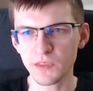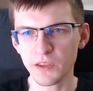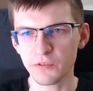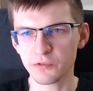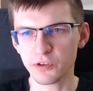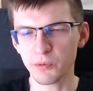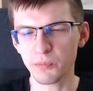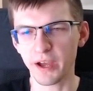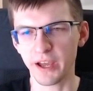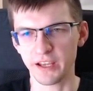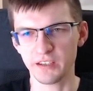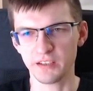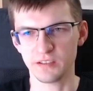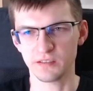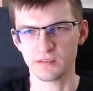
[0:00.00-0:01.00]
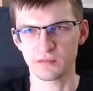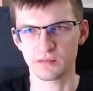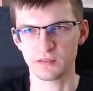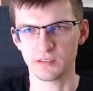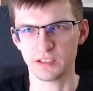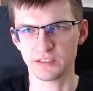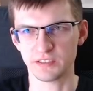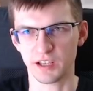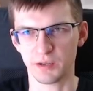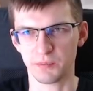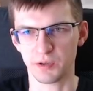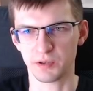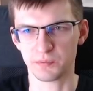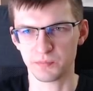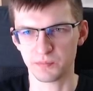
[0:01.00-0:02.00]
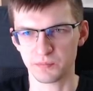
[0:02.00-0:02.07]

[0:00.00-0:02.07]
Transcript: from eight, let's say I'm at